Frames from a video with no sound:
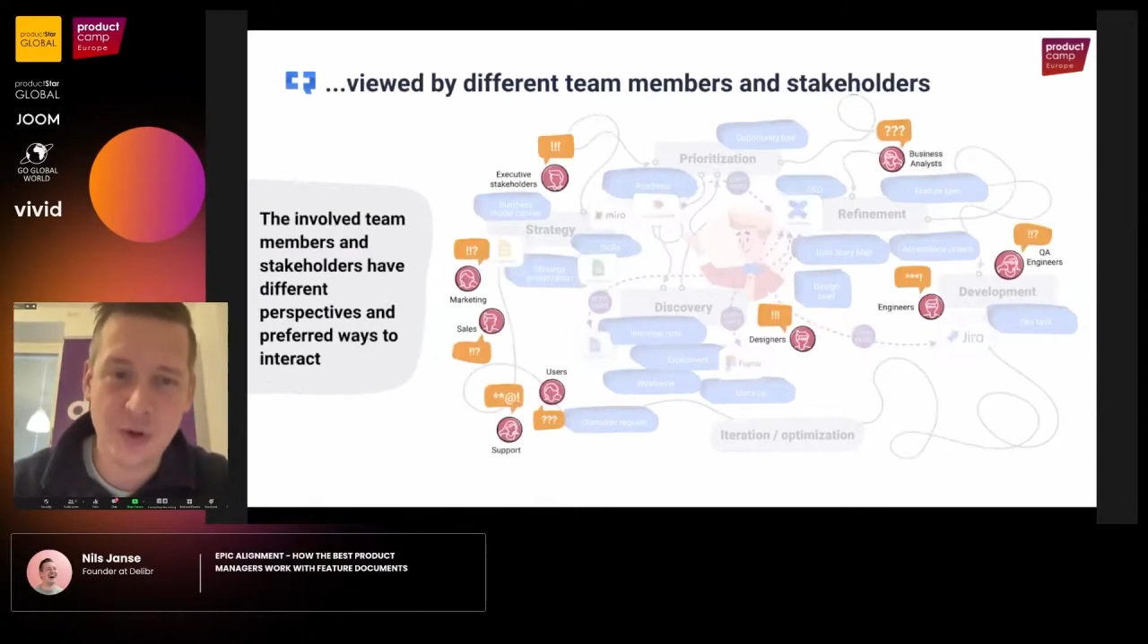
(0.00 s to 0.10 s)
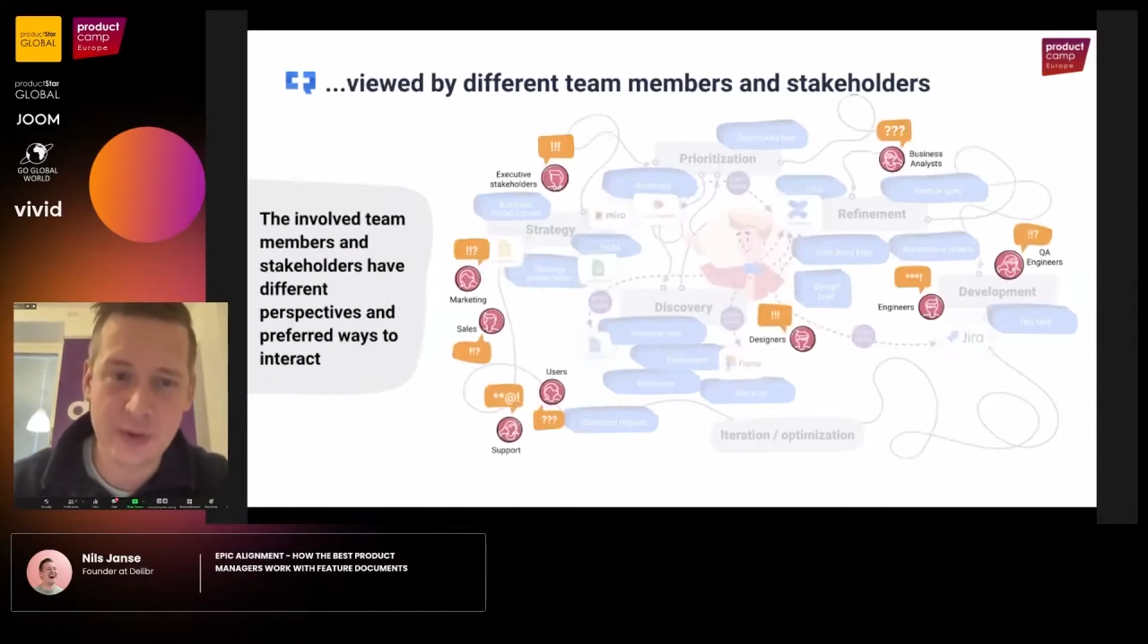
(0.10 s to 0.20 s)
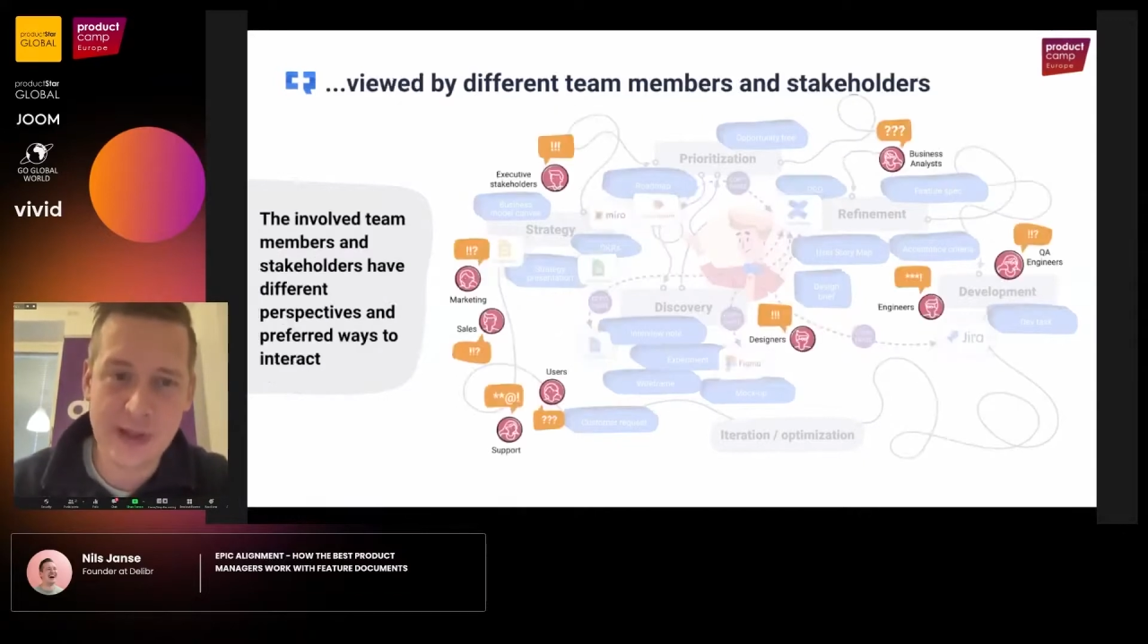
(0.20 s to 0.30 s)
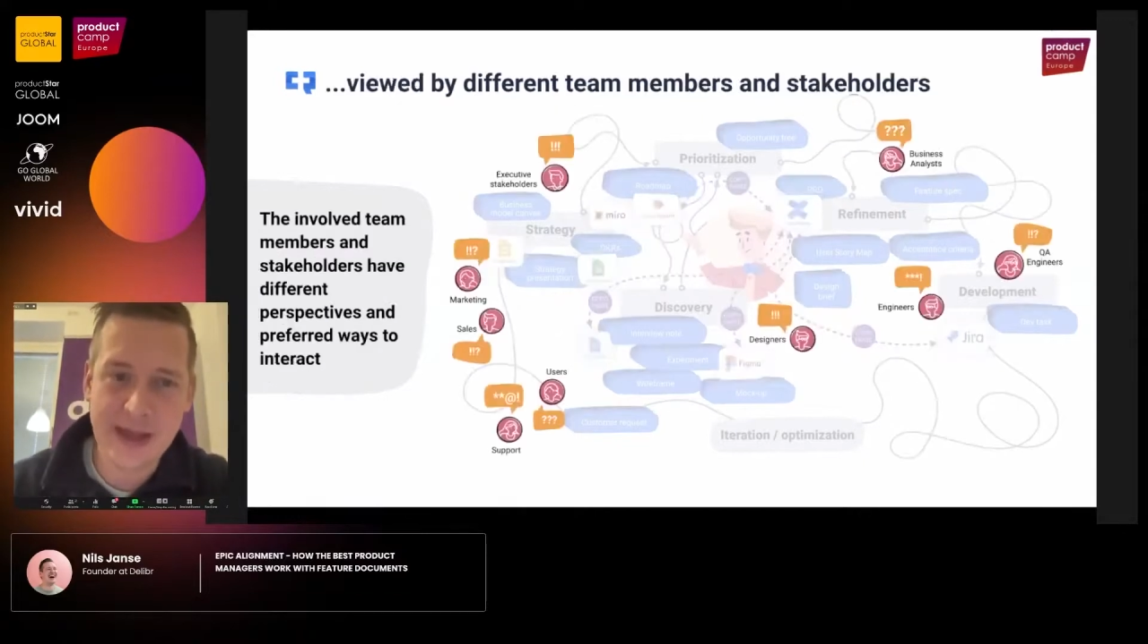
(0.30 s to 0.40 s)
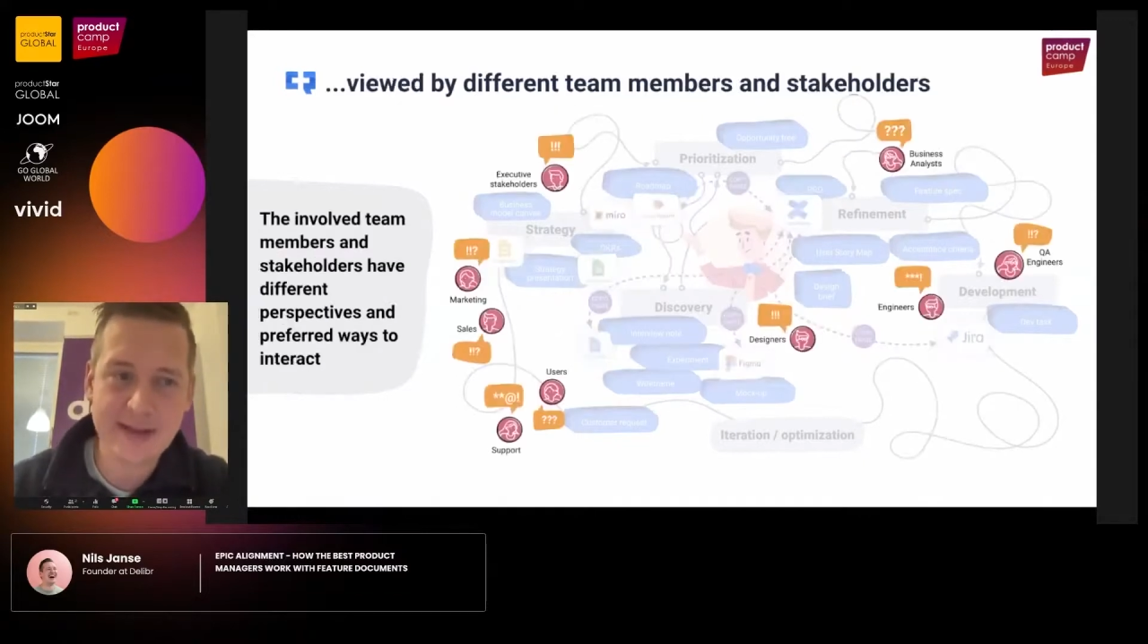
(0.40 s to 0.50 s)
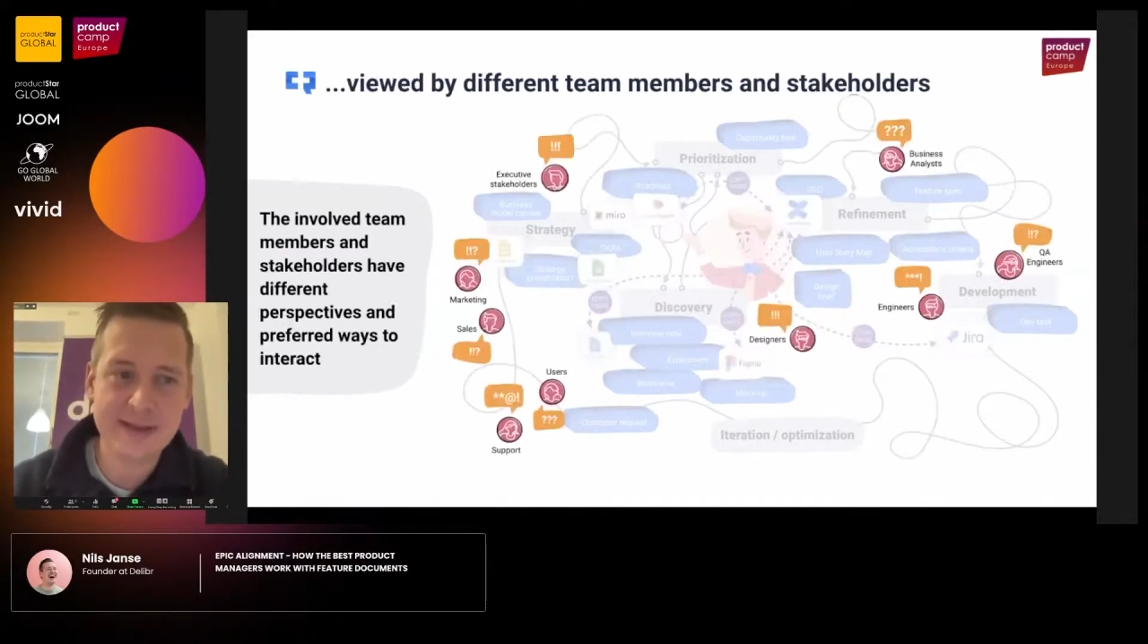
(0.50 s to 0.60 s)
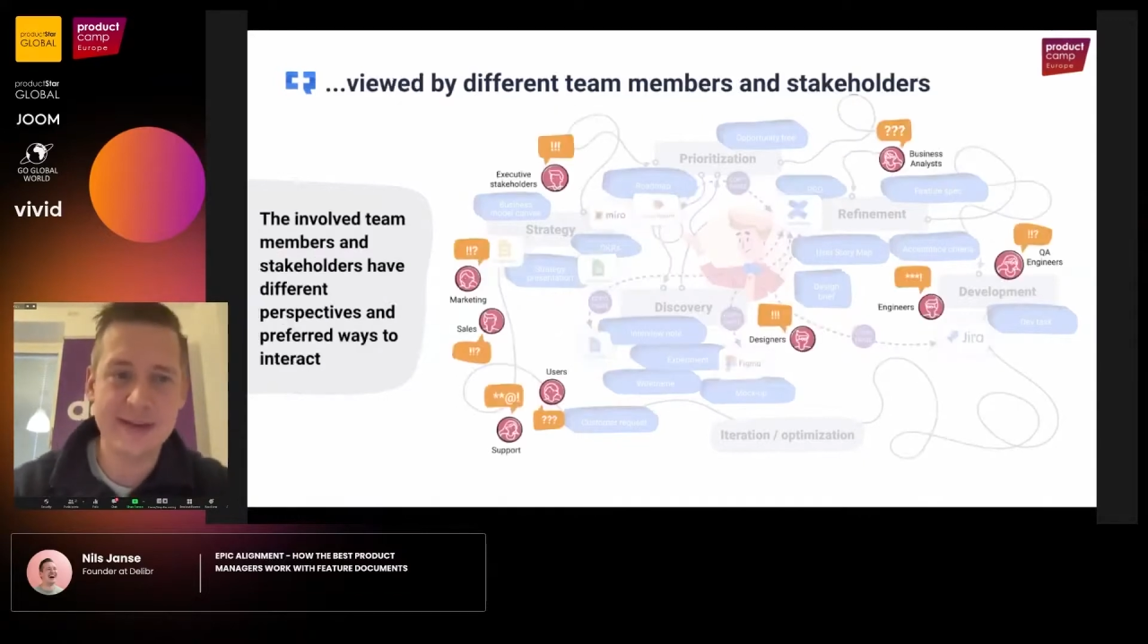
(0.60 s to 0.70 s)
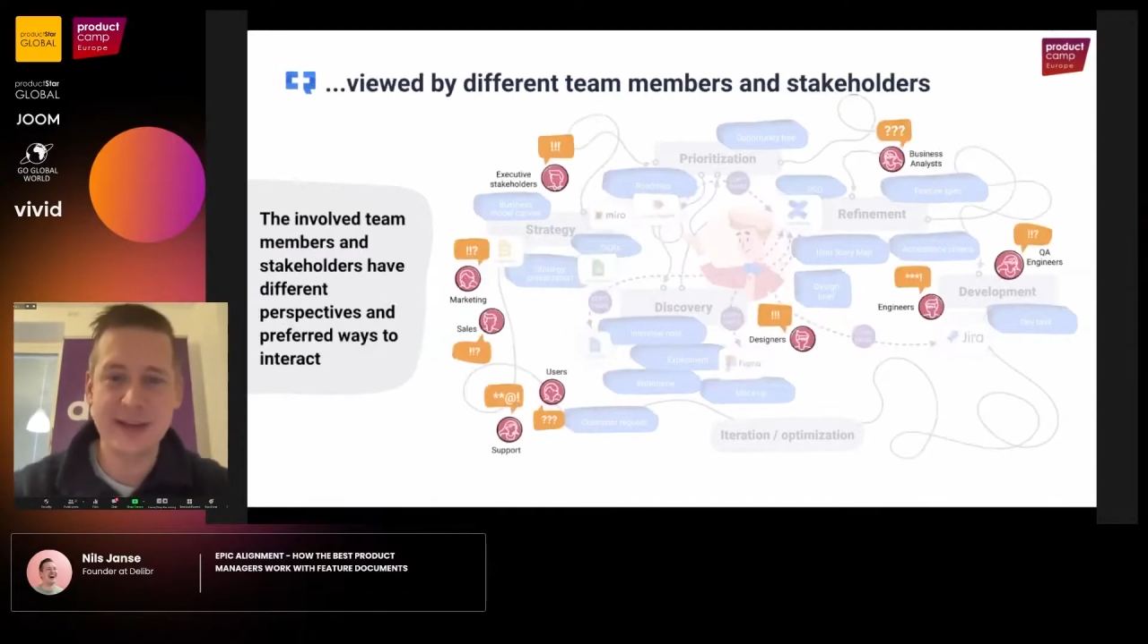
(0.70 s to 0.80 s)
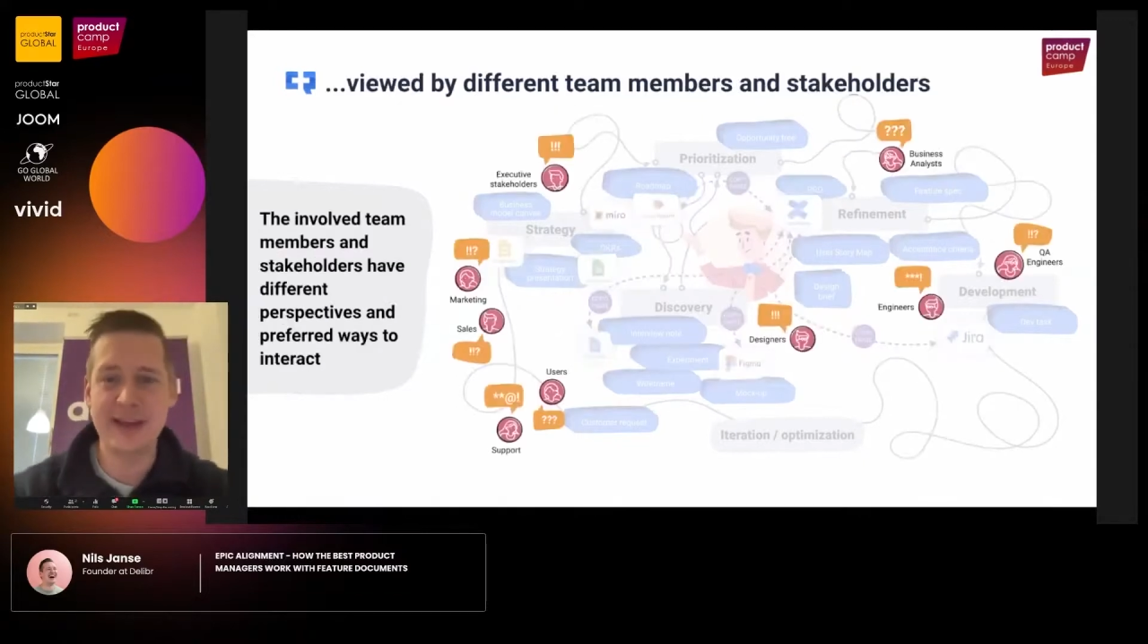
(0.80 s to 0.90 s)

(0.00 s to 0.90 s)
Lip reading: only that,